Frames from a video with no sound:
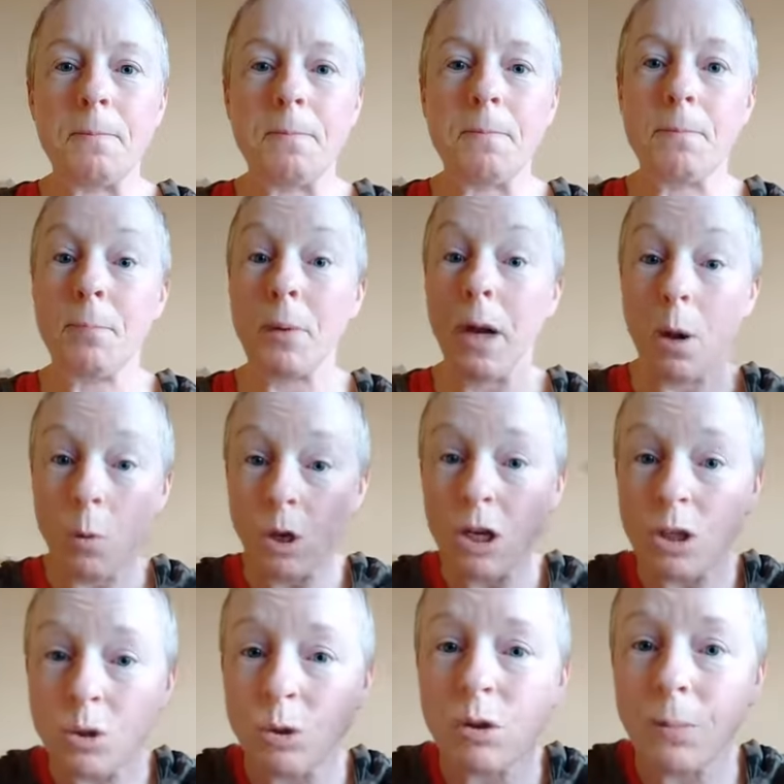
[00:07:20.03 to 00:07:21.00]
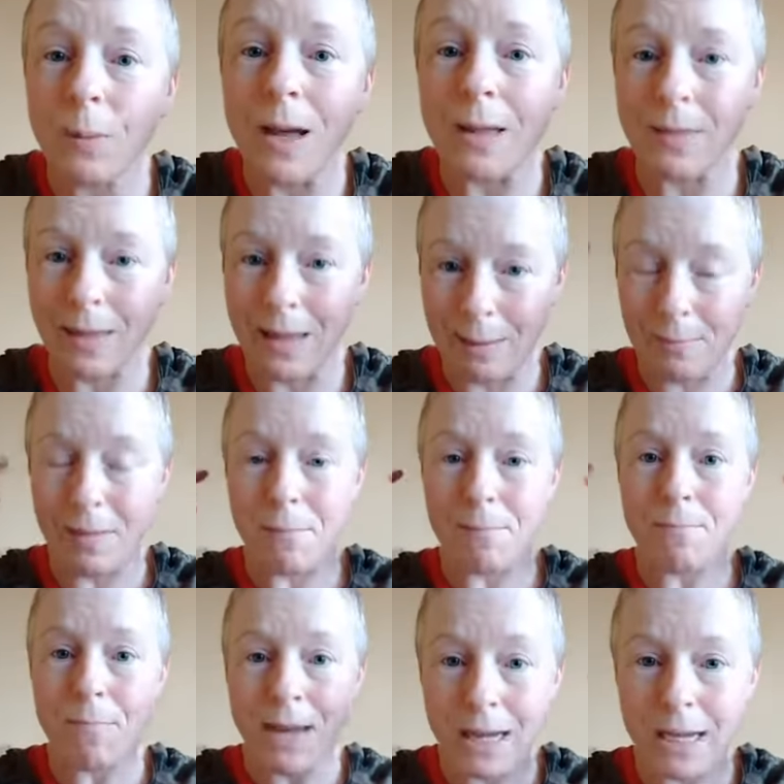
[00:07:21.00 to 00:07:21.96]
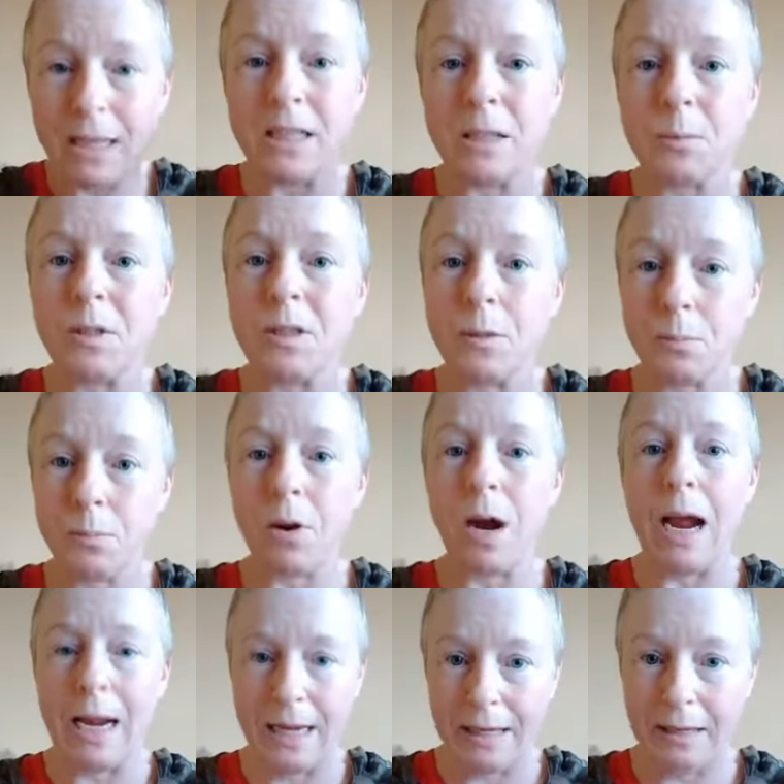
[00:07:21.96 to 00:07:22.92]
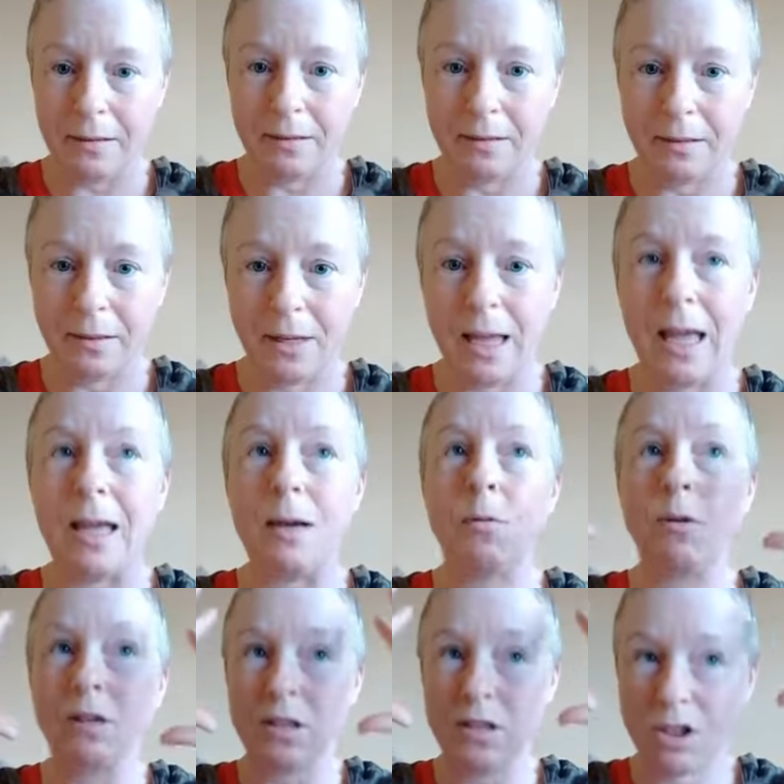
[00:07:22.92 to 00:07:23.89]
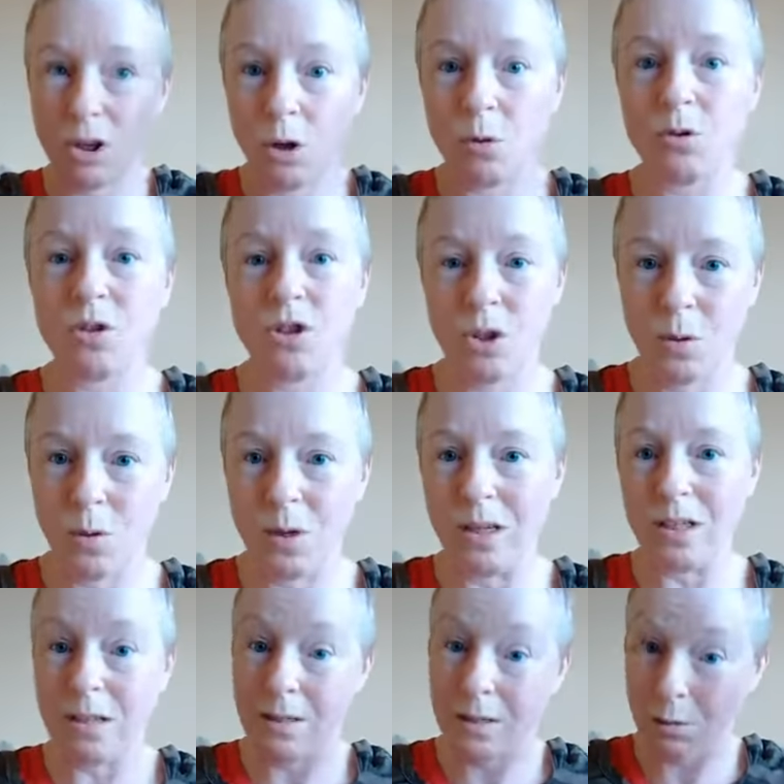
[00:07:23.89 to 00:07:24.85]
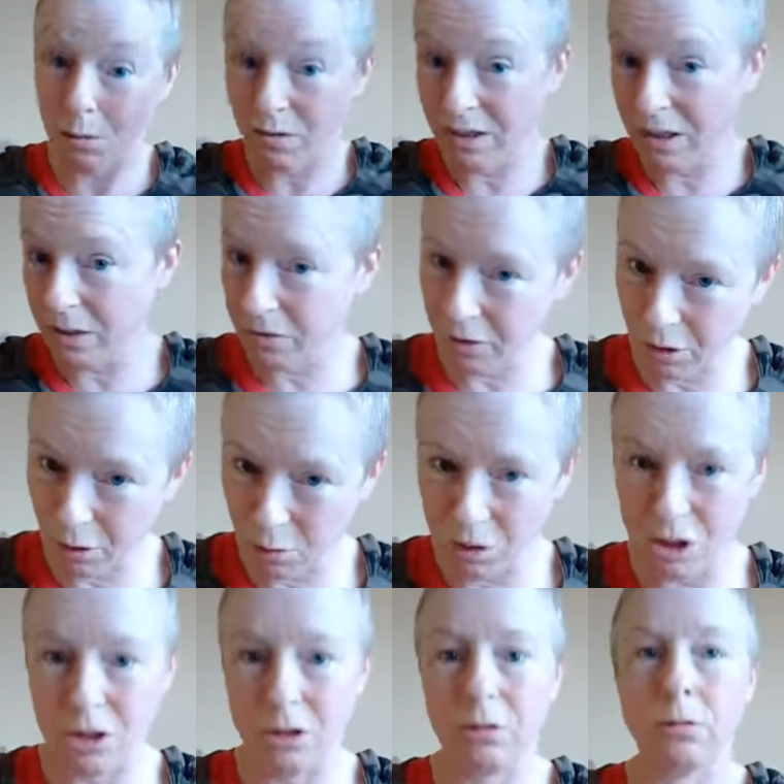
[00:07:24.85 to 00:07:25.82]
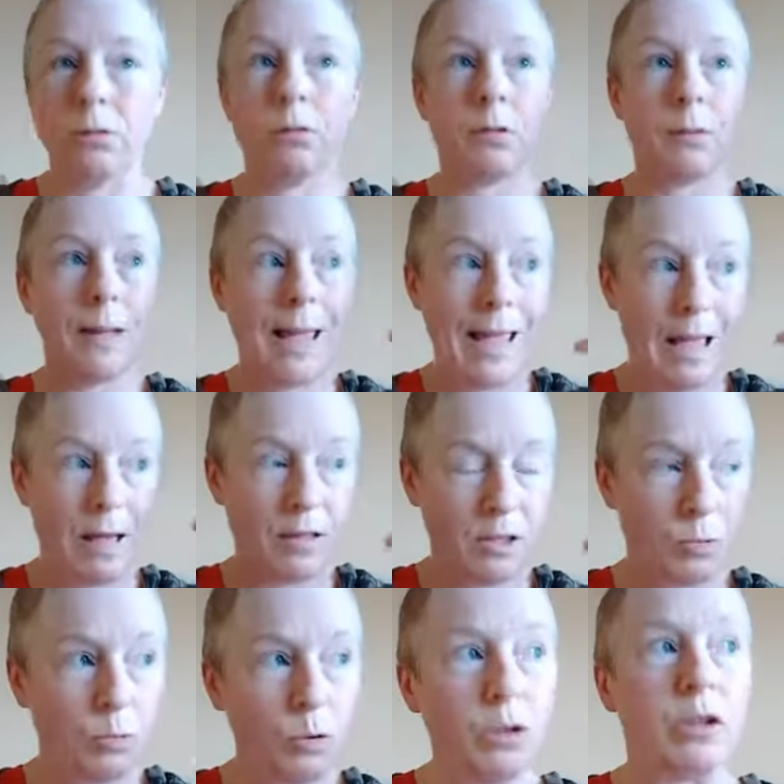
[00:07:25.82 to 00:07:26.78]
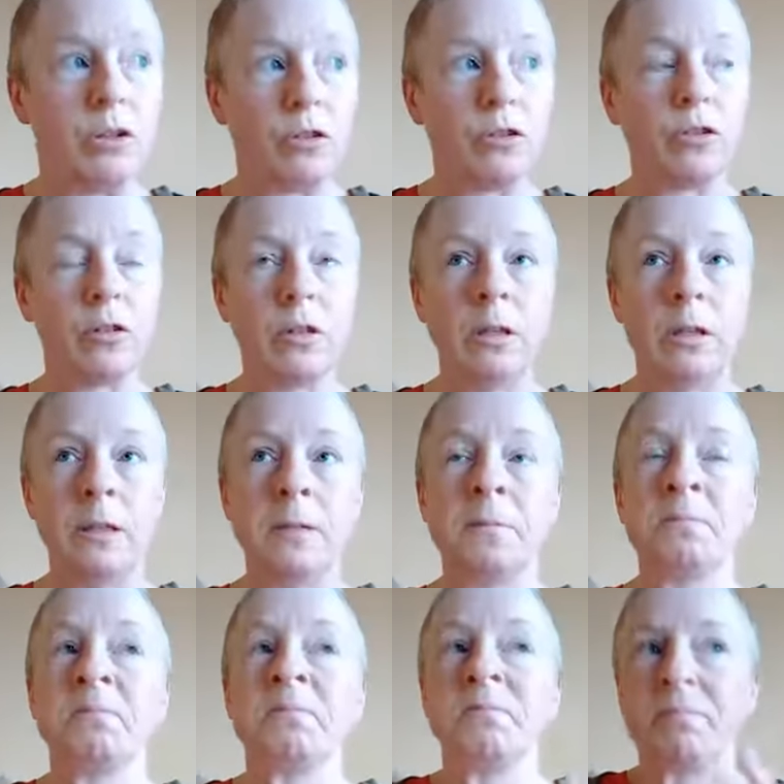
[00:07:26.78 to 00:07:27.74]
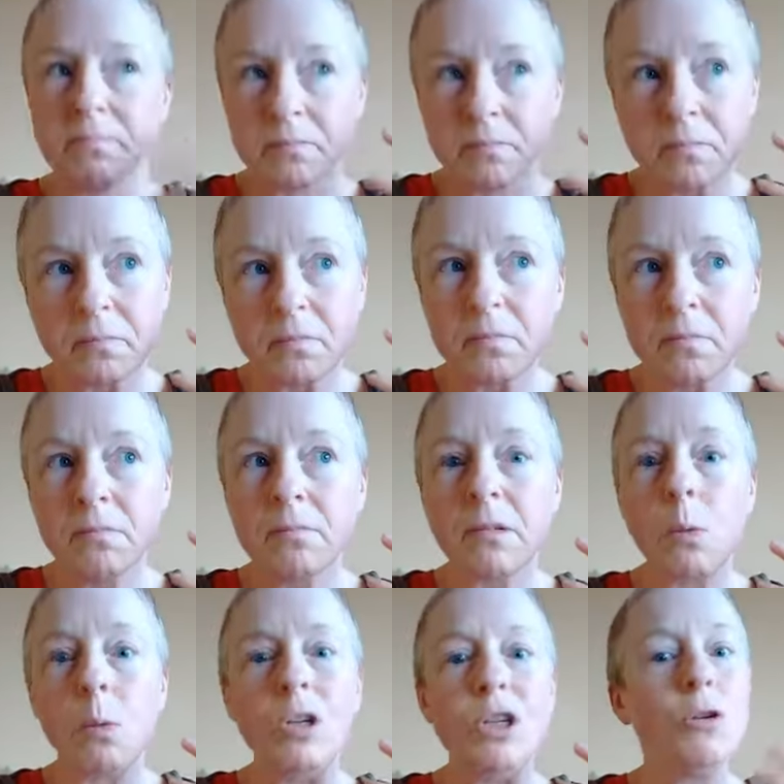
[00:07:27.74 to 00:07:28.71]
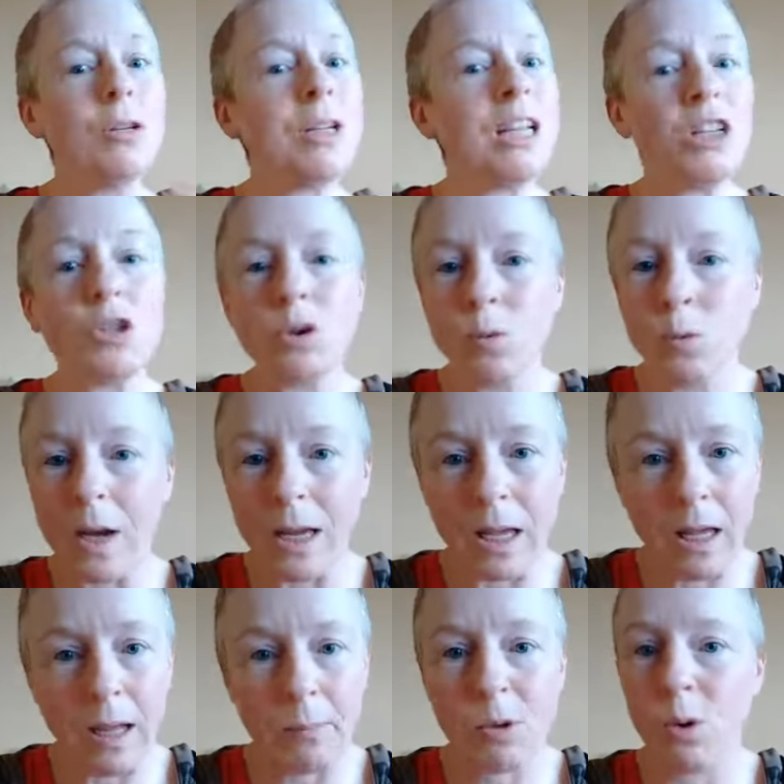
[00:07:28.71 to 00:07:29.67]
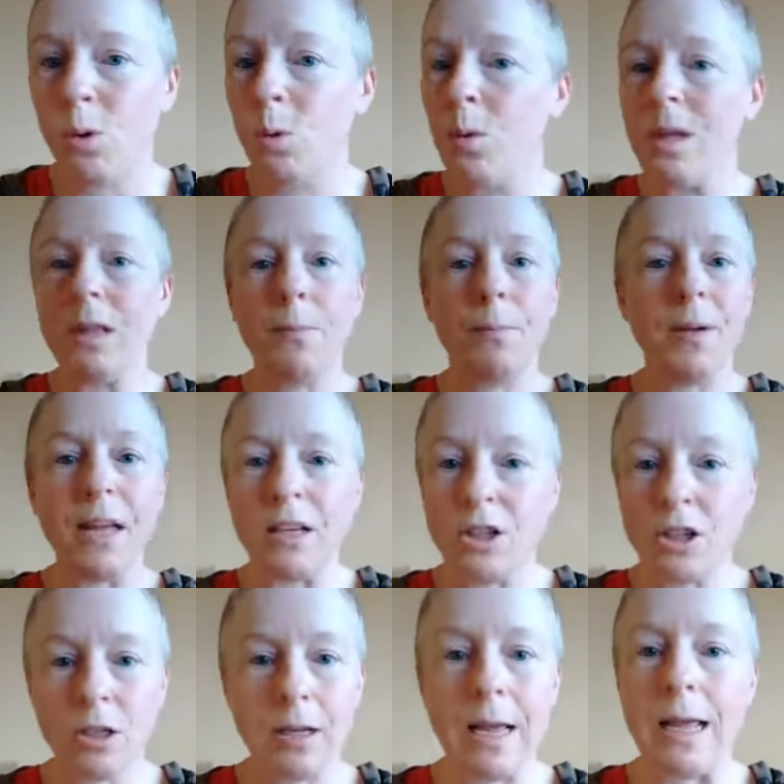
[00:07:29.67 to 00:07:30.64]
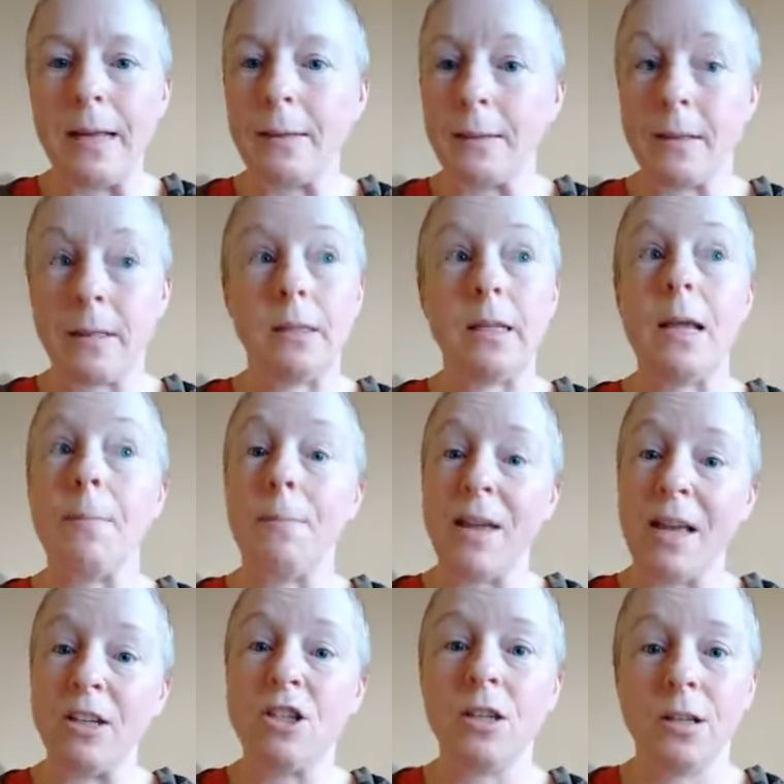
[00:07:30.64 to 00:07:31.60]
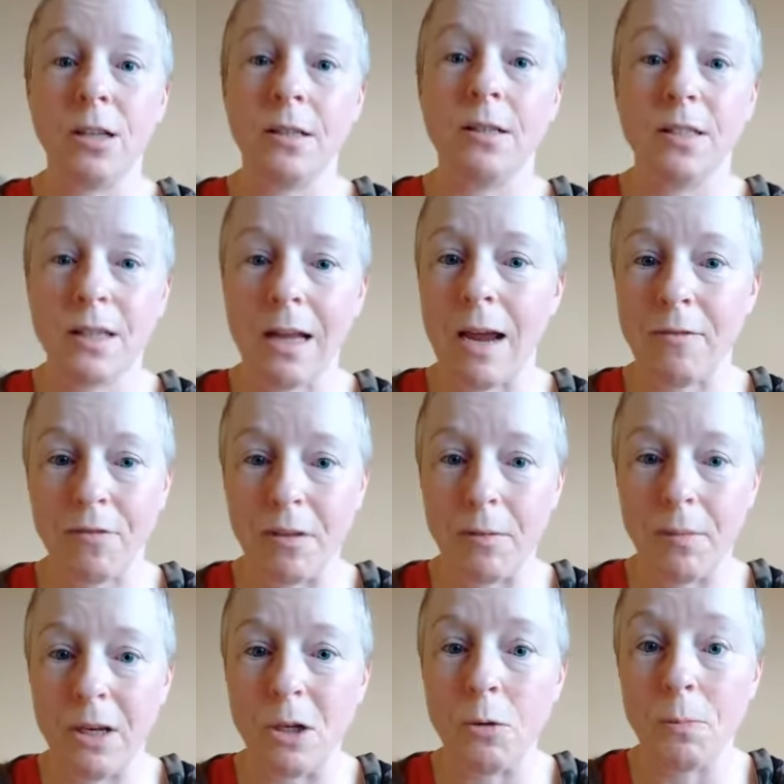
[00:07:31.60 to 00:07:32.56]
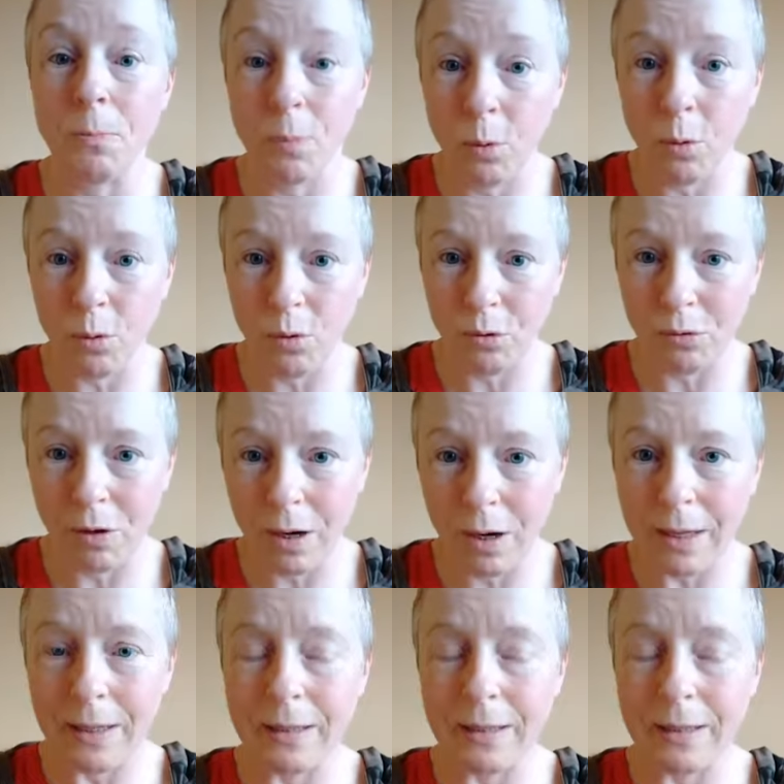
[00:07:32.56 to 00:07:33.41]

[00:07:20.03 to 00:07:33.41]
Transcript: But I want to talk about the mechanism in the brain, okay? What the soul's doing is sort of a different question. I want to talk about how this works. When you get your wake-up call, when the bad shit happens, and that bad shit can start from the minute you're born, right?